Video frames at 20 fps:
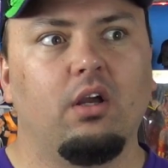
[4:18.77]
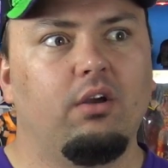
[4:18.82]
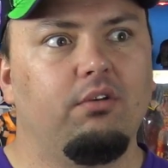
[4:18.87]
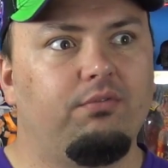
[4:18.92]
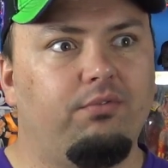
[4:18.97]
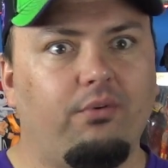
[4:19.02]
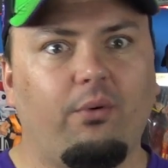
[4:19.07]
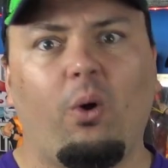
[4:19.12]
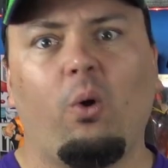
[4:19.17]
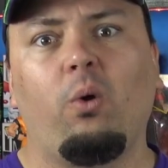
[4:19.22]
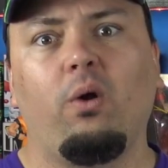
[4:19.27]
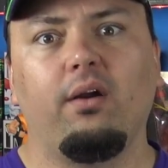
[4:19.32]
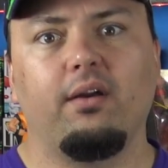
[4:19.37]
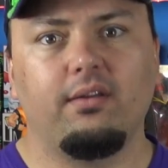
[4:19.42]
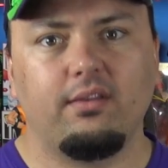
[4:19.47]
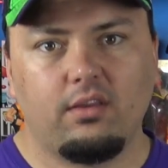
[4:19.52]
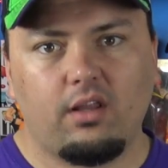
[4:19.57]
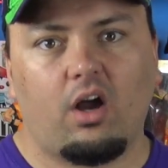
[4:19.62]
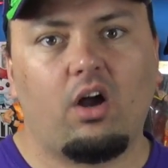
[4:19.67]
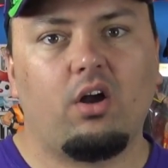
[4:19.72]

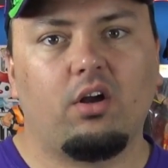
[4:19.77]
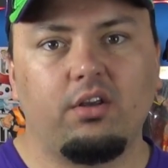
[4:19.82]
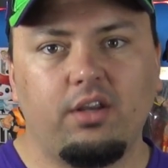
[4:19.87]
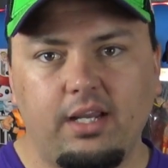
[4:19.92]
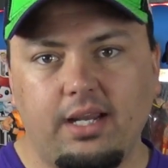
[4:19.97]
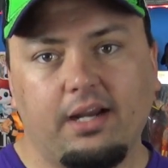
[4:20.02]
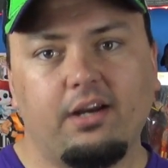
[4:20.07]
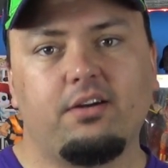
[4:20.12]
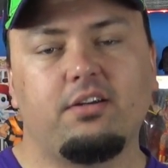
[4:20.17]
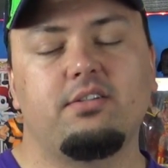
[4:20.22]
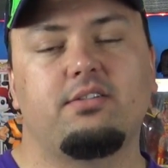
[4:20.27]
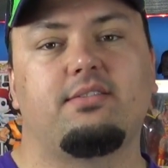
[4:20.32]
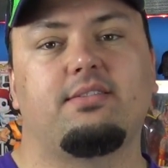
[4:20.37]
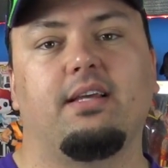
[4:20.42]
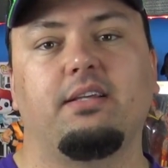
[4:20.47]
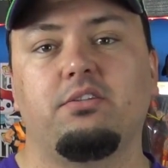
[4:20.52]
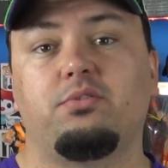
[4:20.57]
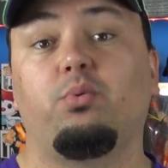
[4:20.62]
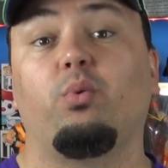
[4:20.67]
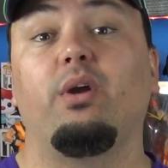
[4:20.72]
Four long years
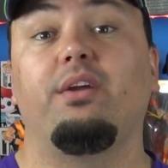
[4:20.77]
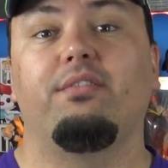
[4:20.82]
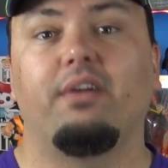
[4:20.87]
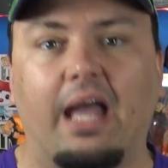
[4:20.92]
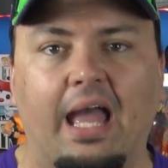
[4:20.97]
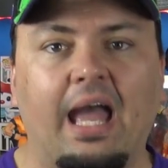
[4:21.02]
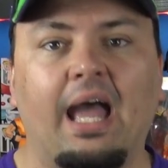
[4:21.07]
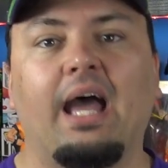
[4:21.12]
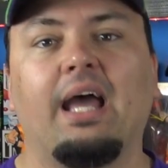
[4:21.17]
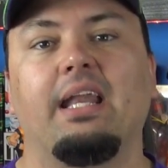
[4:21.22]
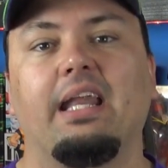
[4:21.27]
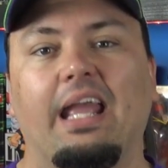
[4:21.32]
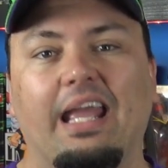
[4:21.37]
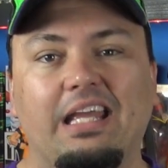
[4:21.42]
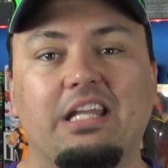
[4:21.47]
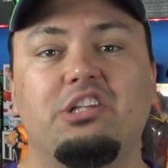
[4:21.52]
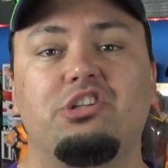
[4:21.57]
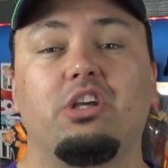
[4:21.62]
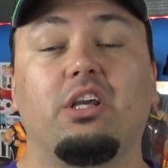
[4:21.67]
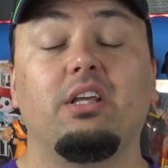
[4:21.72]
since we've had
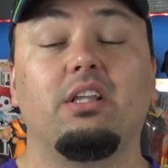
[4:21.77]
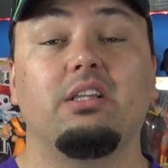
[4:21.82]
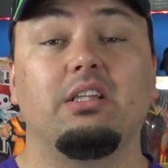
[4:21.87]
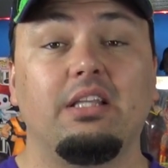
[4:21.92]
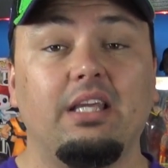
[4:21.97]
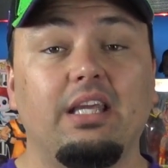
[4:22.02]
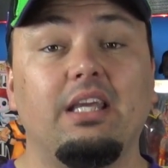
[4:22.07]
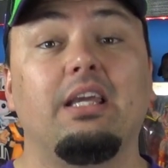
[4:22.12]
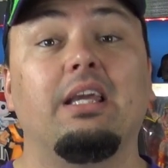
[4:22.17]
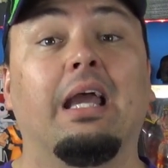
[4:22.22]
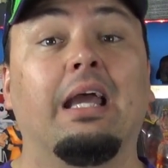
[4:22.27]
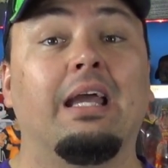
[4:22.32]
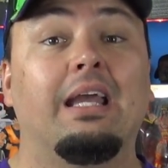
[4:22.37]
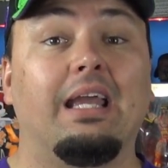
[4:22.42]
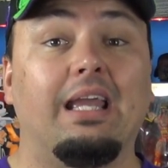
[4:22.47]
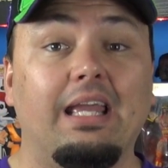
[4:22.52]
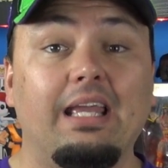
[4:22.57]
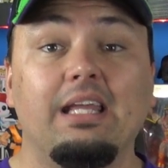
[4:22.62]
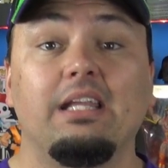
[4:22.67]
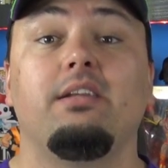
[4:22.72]
A J Lee
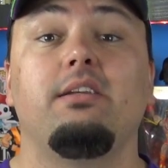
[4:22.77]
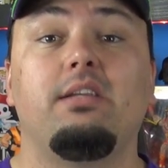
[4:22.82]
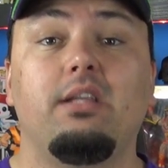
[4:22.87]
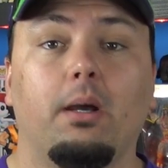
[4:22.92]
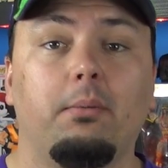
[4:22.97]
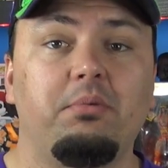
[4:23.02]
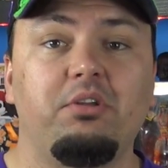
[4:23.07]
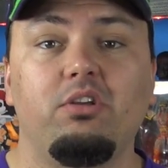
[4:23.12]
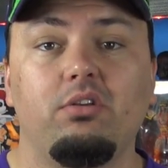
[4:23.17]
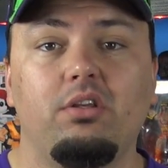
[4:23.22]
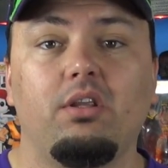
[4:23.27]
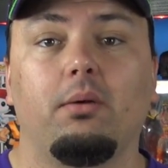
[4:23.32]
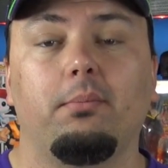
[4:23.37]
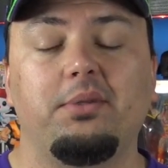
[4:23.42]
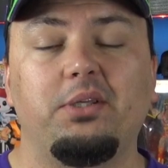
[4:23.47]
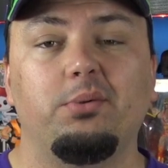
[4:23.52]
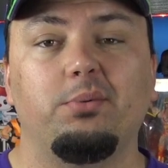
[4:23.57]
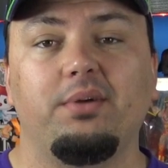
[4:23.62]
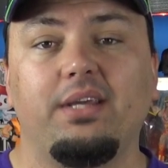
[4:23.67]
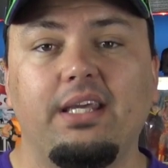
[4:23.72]
in W
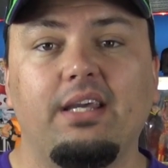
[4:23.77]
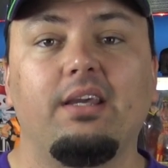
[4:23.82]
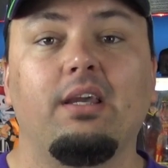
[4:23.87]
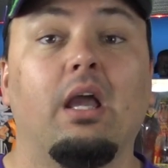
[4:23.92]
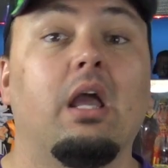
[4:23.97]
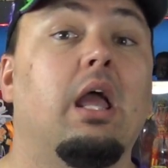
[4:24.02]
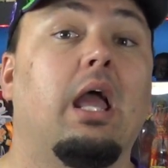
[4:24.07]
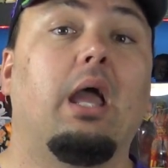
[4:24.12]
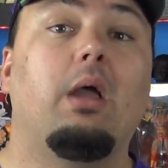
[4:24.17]
W E,